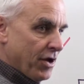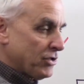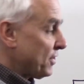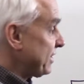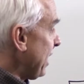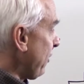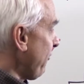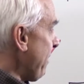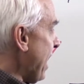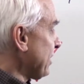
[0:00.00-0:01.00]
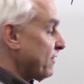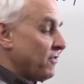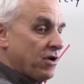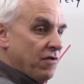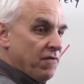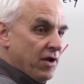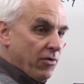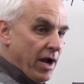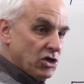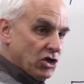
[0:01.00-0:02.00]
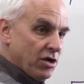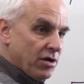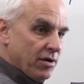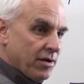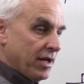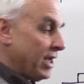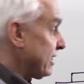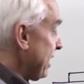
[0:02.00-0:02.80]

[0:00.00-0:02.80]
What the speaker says: so the center of mass of the configuration is